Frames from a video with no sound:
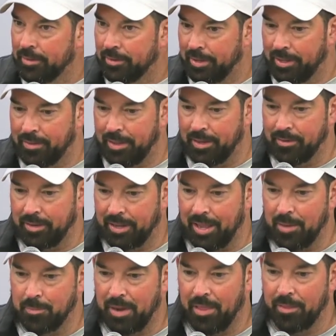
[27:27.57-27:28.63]
And then
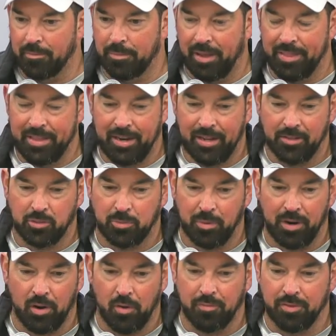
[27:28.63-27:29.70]
again, by the end of the
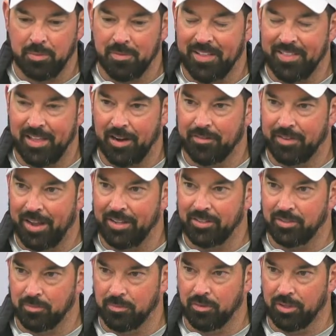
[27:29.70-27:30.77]
spring, hopefully we identified
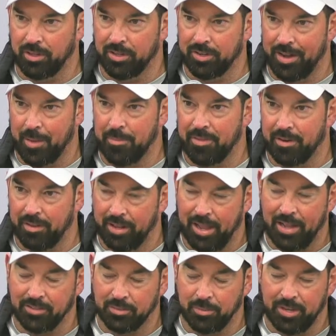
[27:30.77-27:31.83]
some really good depth there, the
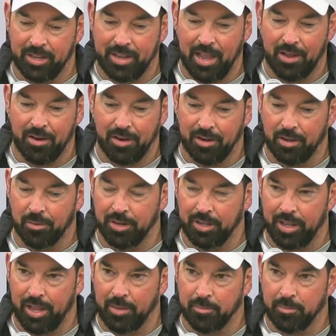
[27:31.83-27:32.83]
guys that we can count on and go in a game,